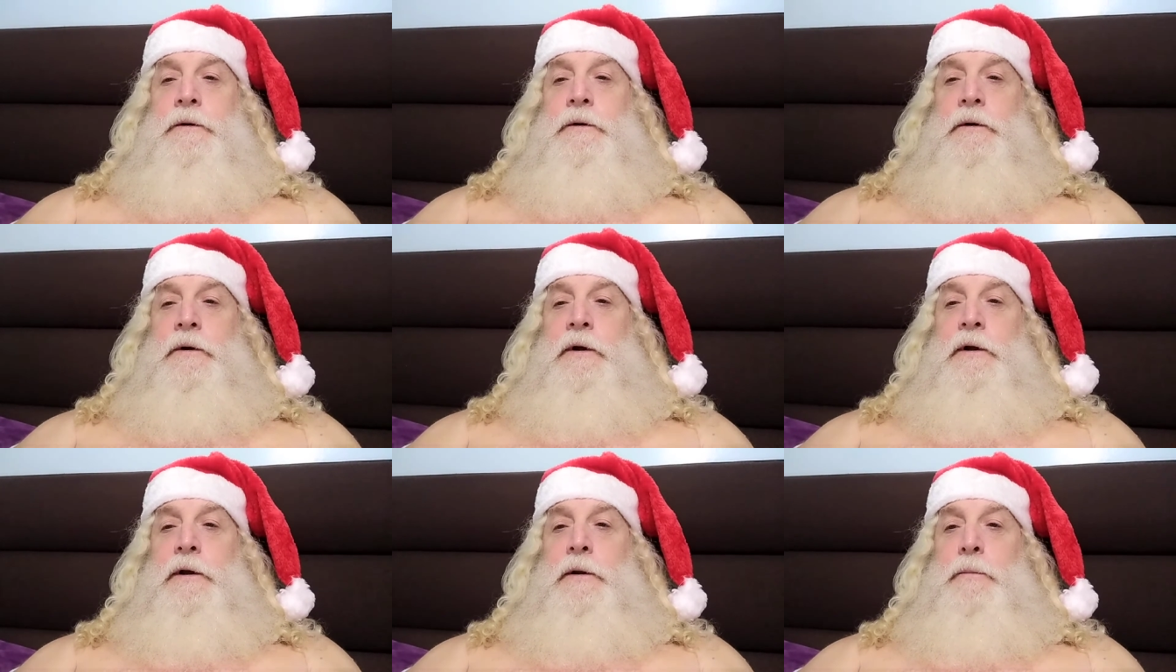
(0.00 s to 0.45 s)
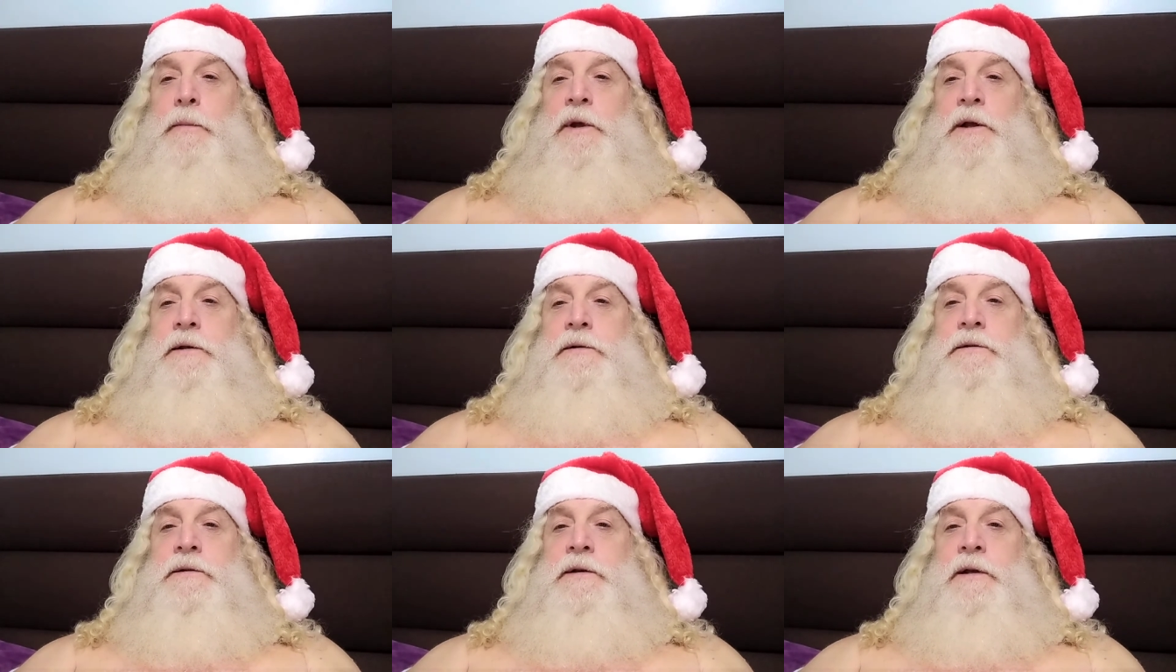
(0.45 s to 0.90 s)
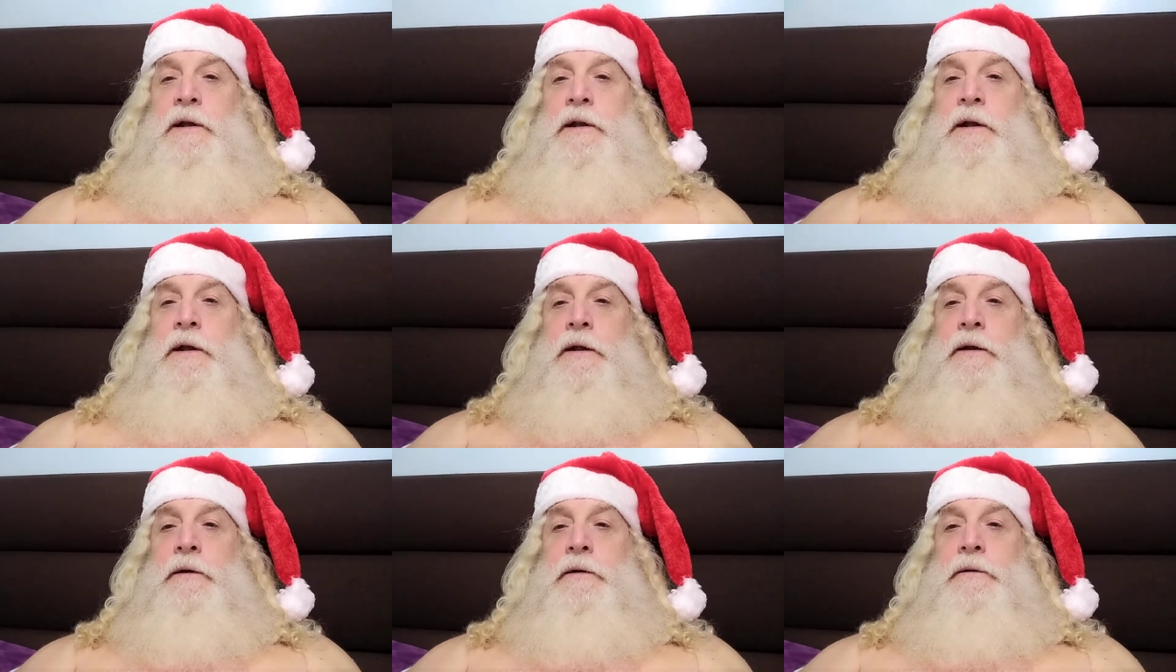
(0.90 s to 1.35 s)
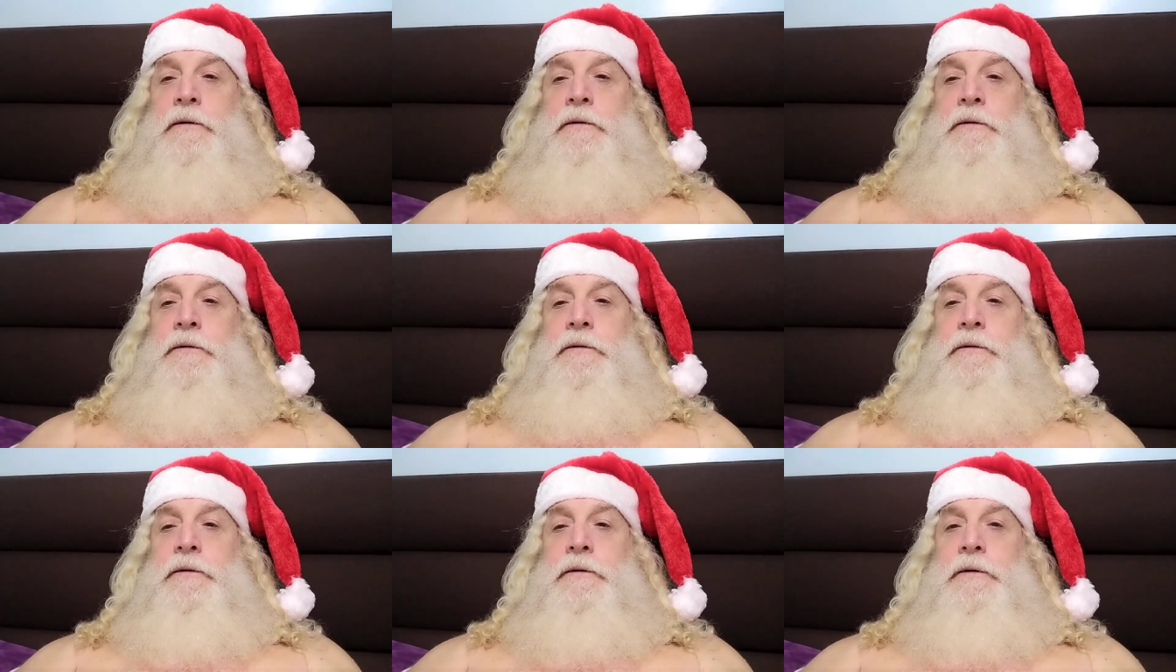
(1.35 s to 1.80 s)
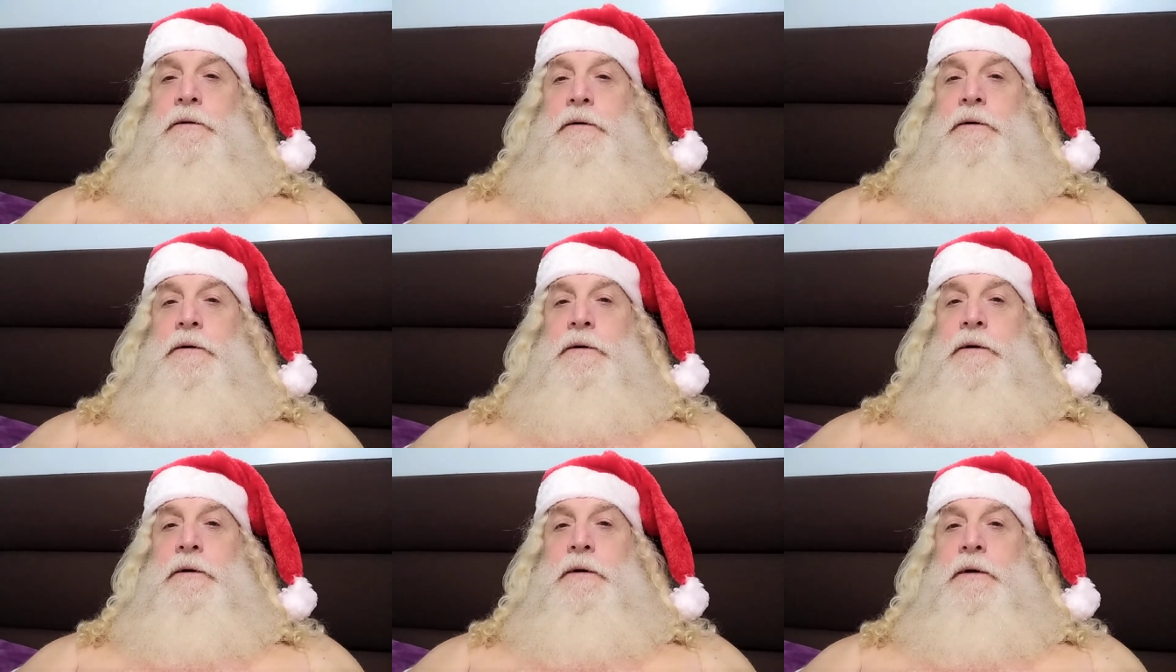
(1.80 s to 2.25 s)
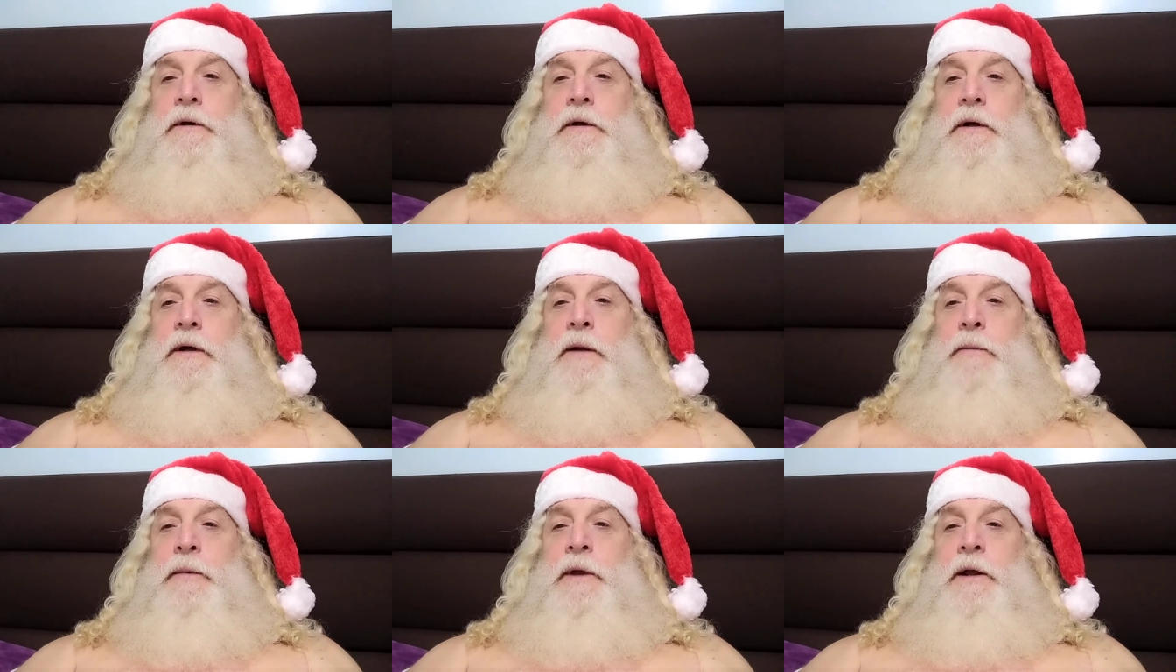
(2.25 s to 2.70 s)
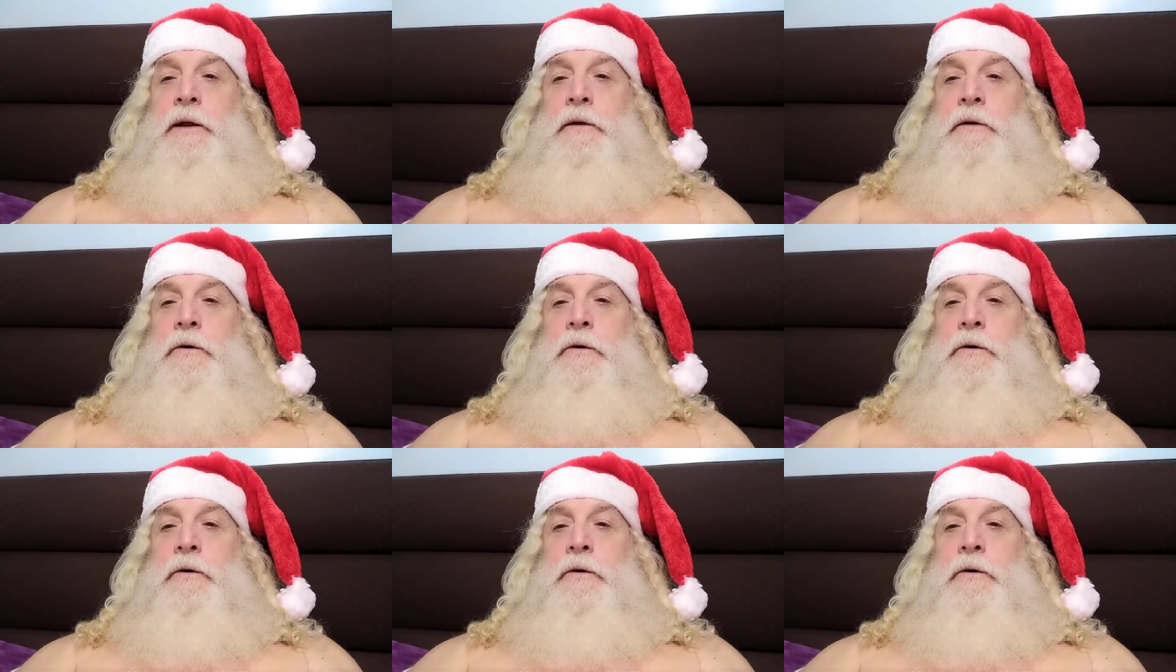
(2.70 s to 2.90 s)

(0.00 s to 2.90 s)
or in a big city. I mean,